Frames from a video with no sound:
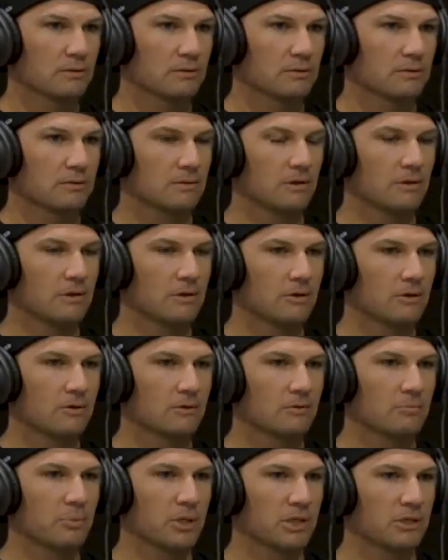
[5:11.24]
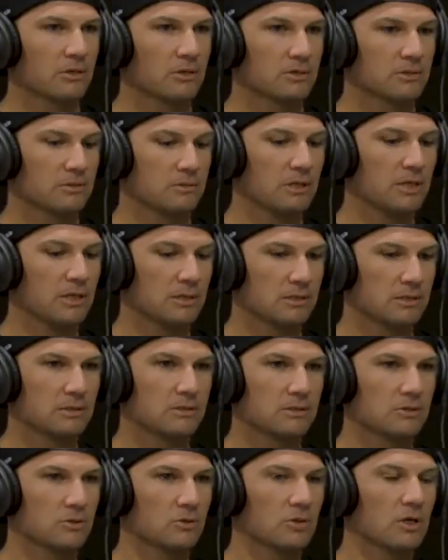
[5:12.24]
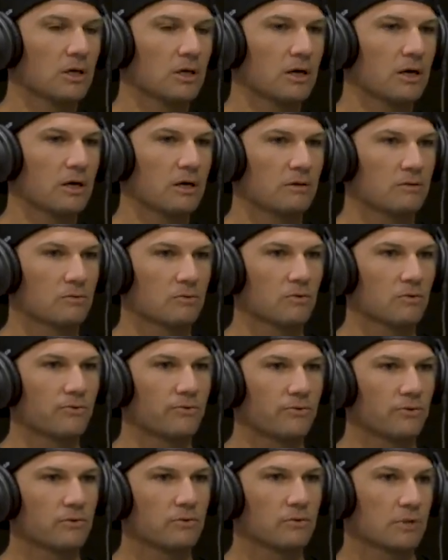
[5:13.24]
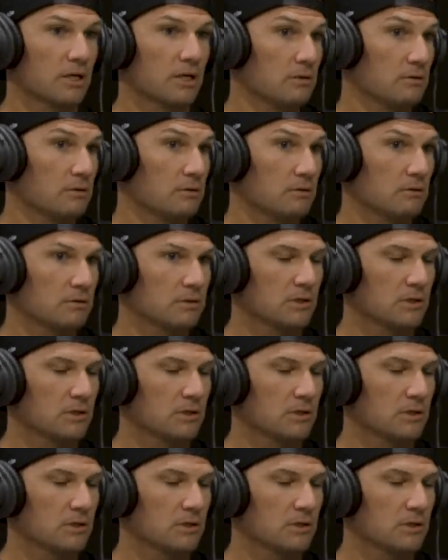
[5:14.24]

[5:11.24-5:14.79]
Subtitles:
you know, because he's a Suzuki guy through and through kind of thing.